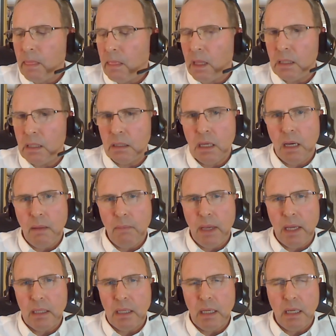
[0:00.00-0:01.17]
in
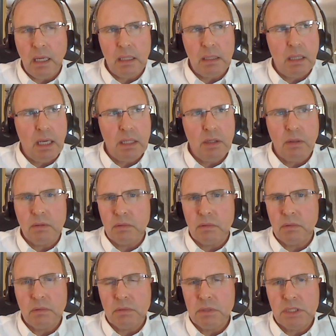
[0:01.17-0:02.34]
combat, and I, I don't
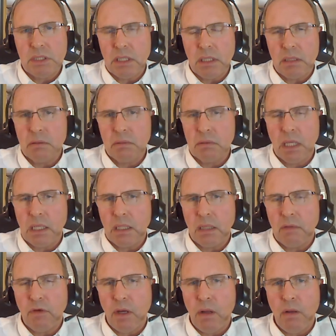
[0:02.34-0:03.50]
see it getting
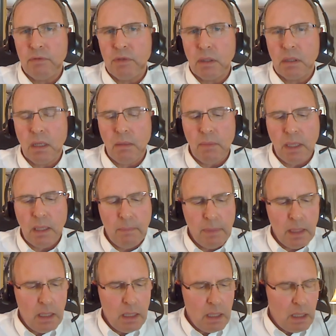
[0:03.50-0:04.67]
involved in combat.
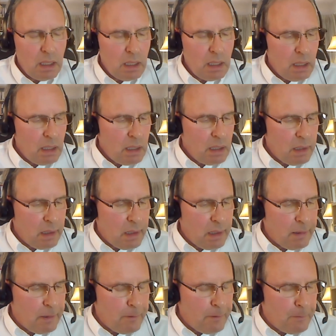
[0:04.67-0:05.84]

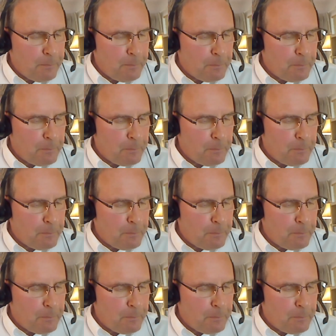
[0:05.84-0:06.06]
Um,